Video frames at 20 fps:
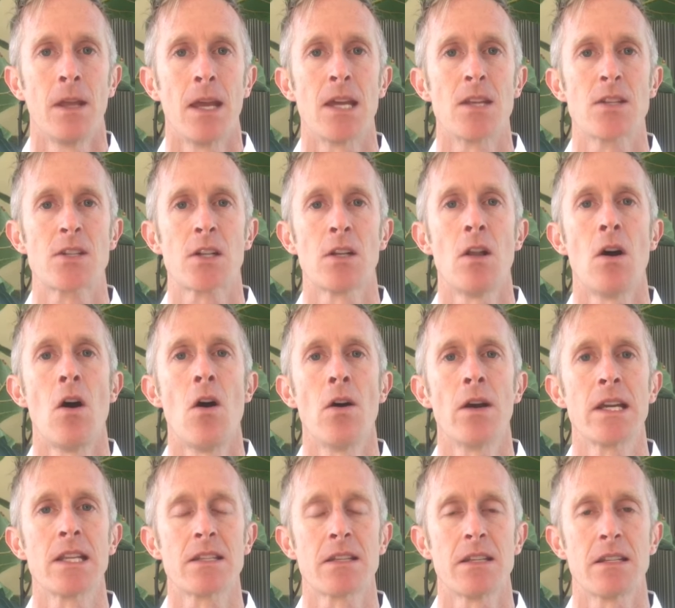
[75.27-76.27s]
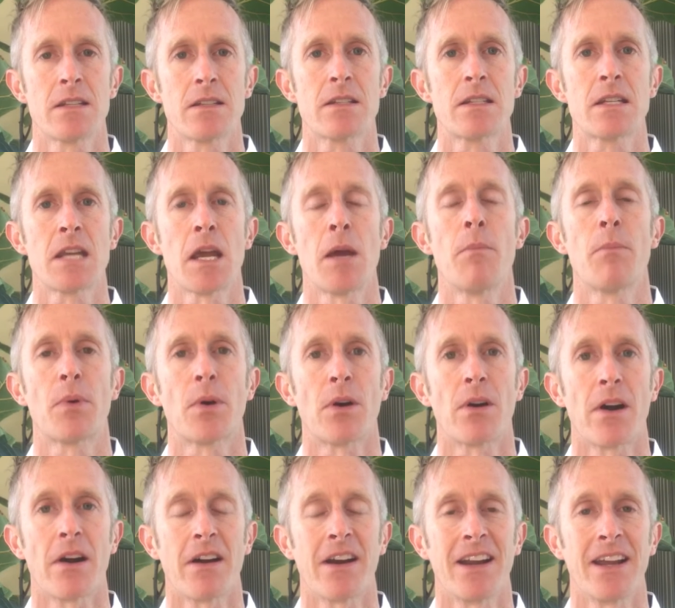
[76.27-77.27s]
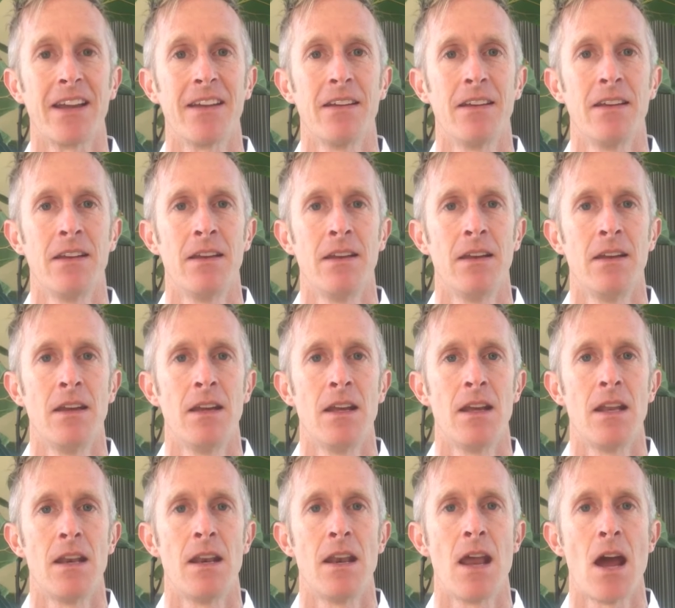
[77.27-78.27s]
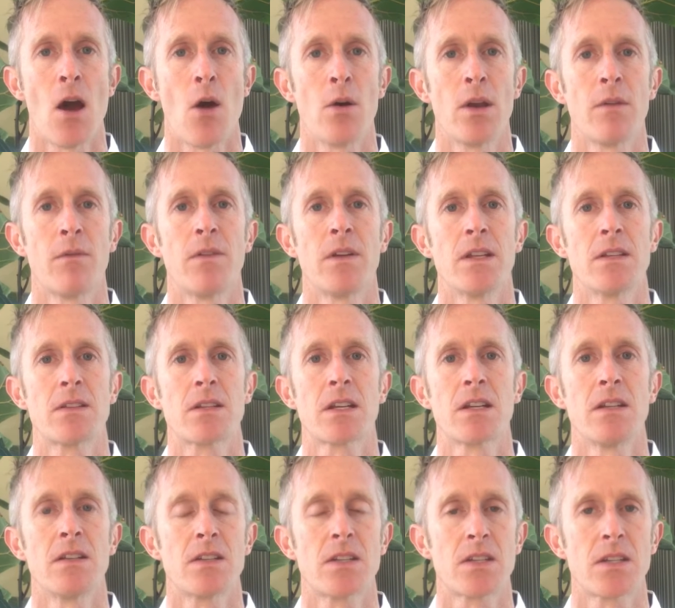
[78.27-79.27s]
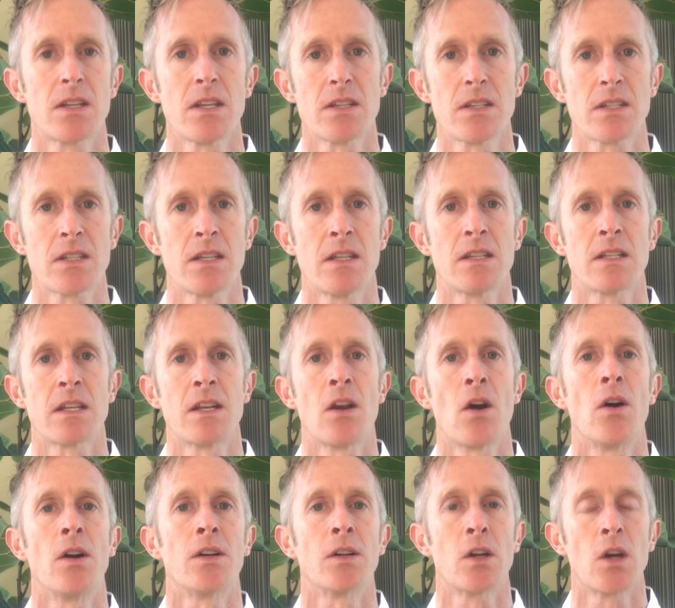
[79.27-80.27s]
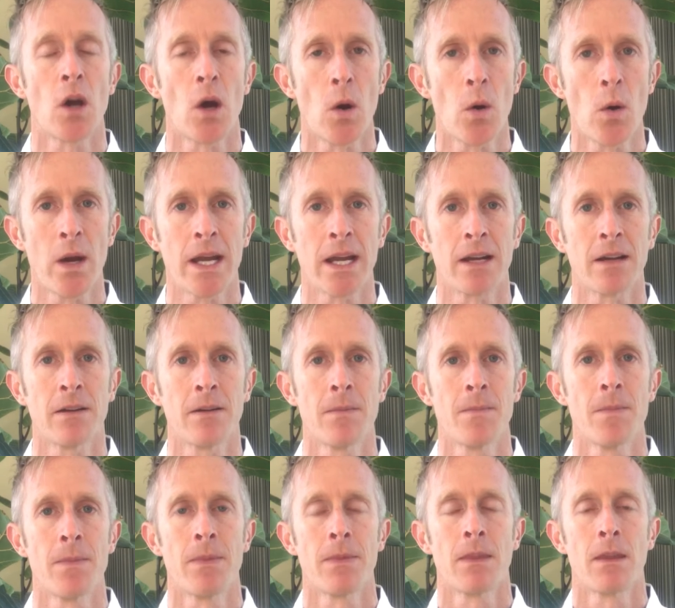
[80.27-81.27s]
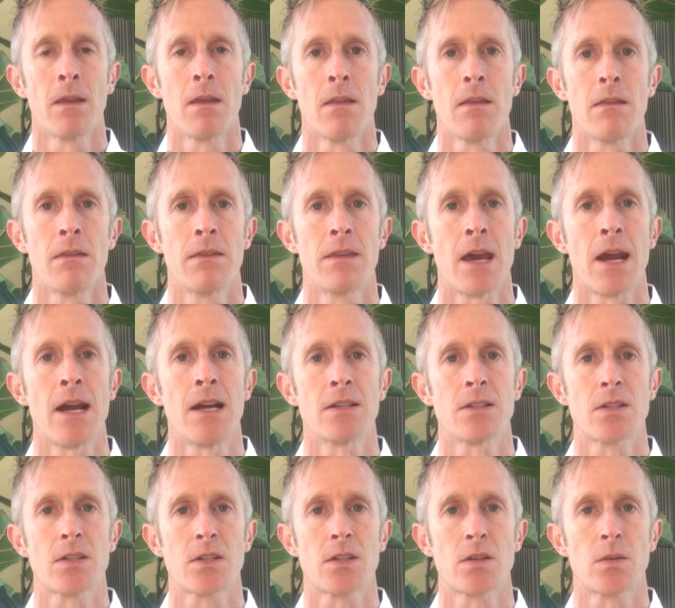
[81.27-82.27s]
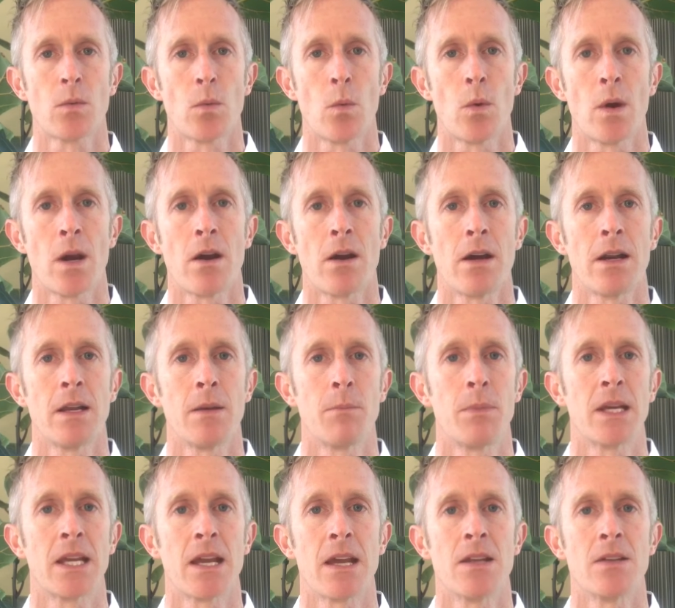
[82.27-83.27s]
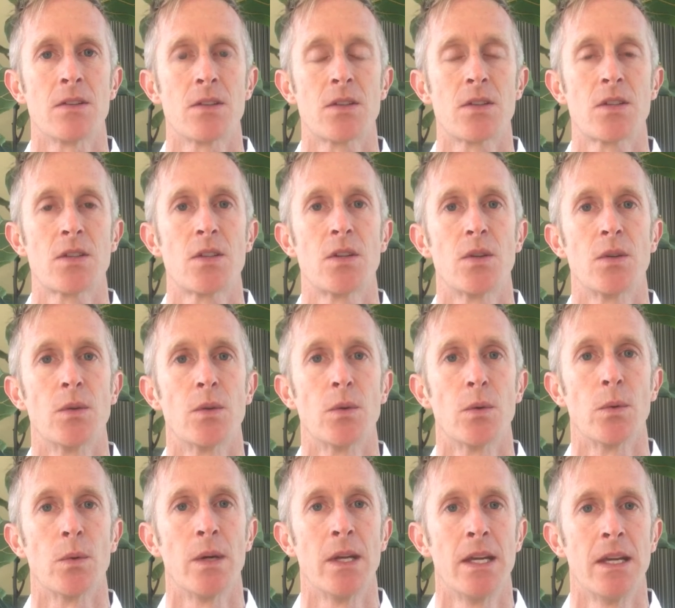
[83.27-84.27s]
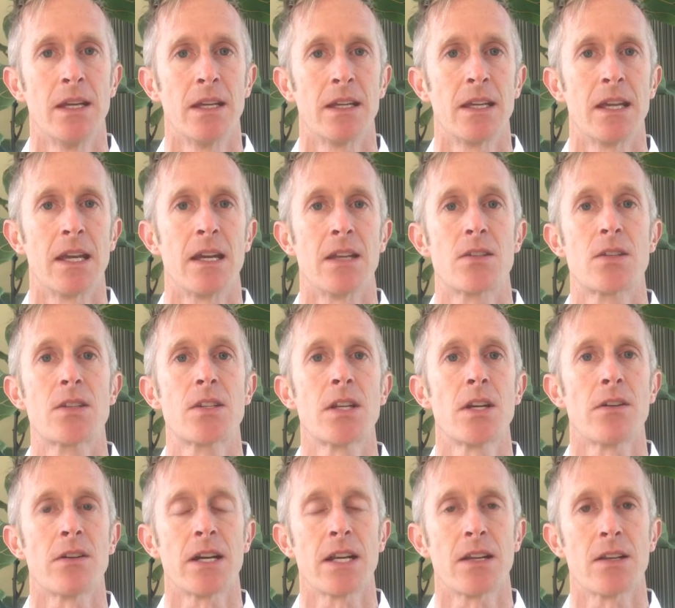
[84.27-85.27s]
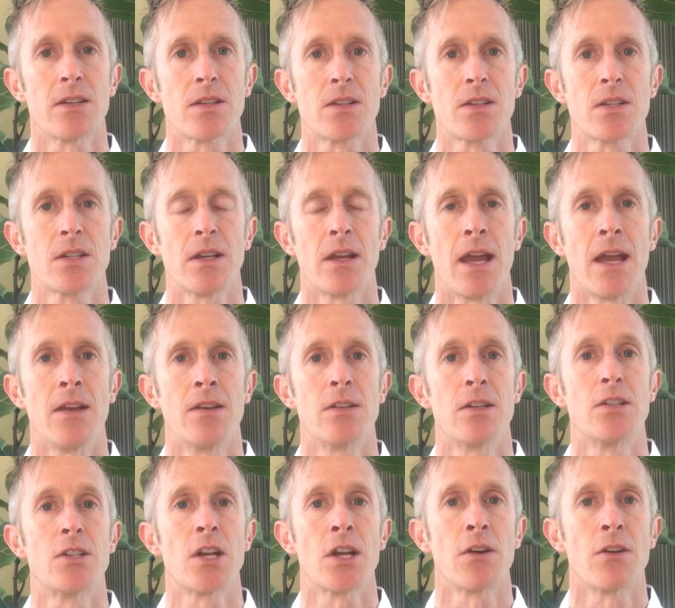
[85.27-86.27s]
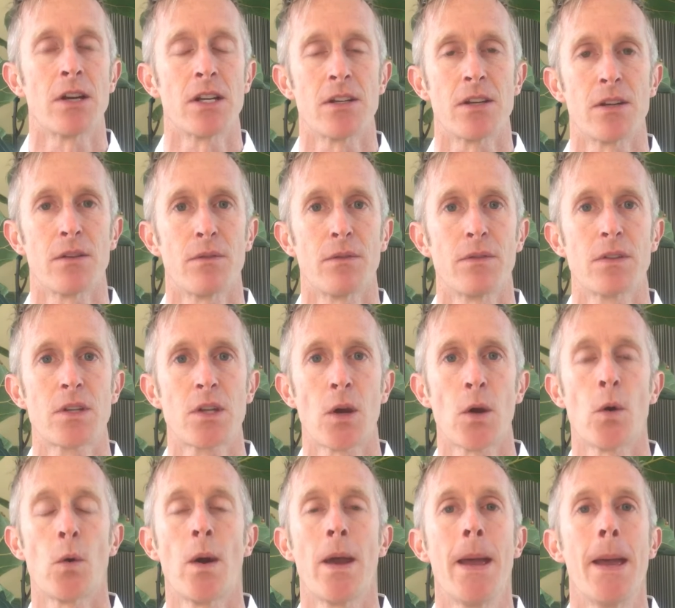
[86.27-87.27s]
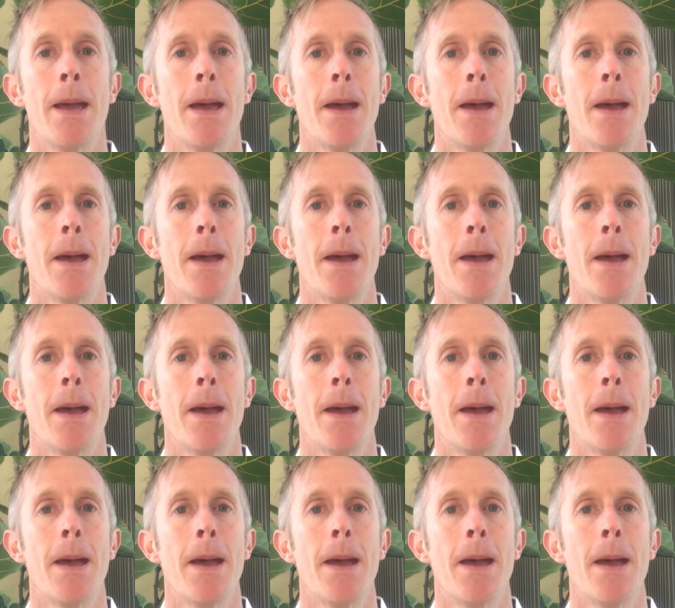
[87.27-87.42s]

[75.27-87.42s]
as long as it's temporary. Now, if it's consistent and ongoing, that's where it begins to get serious and degenerative. So